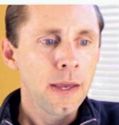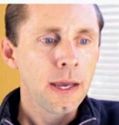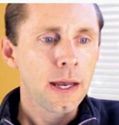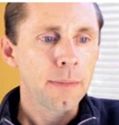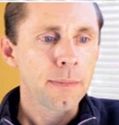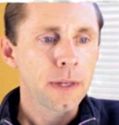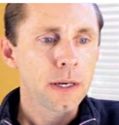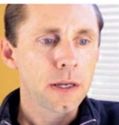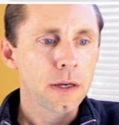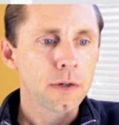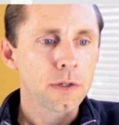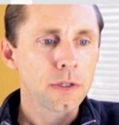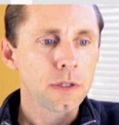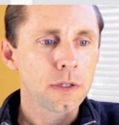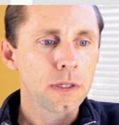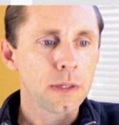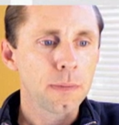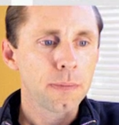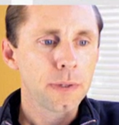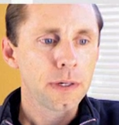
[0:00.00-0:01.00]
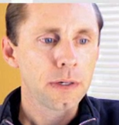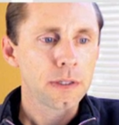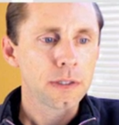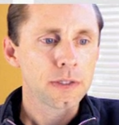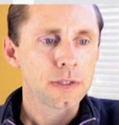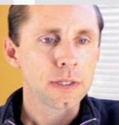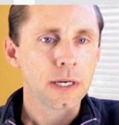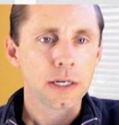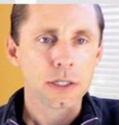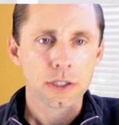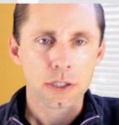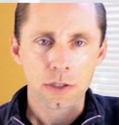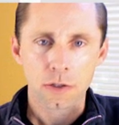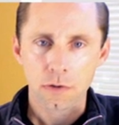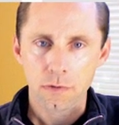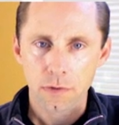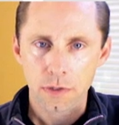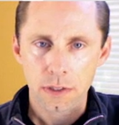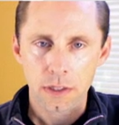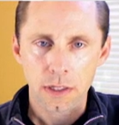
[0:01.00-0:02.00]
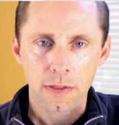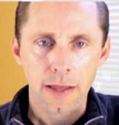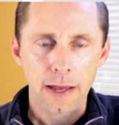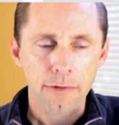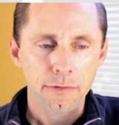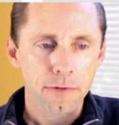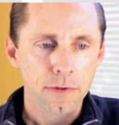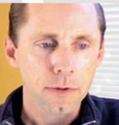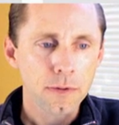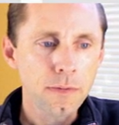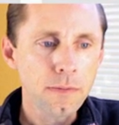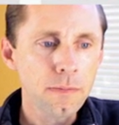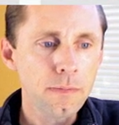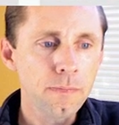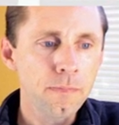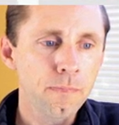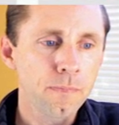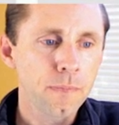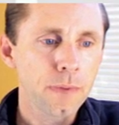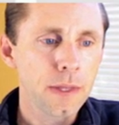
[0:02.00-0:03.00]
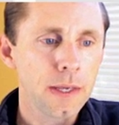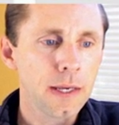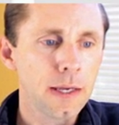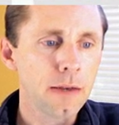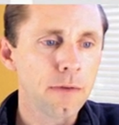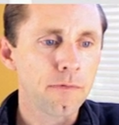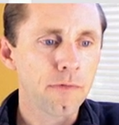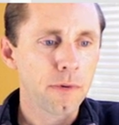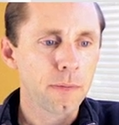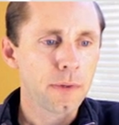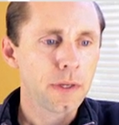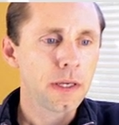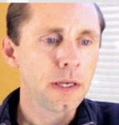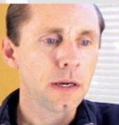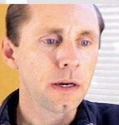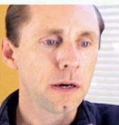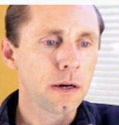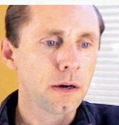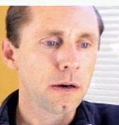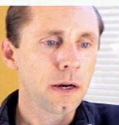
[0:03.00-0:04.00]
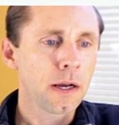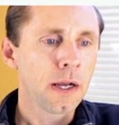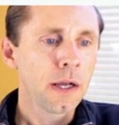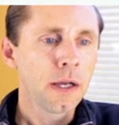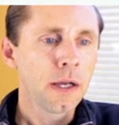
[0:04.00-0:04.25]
I'm going to go to the appearance section over on the left and from here,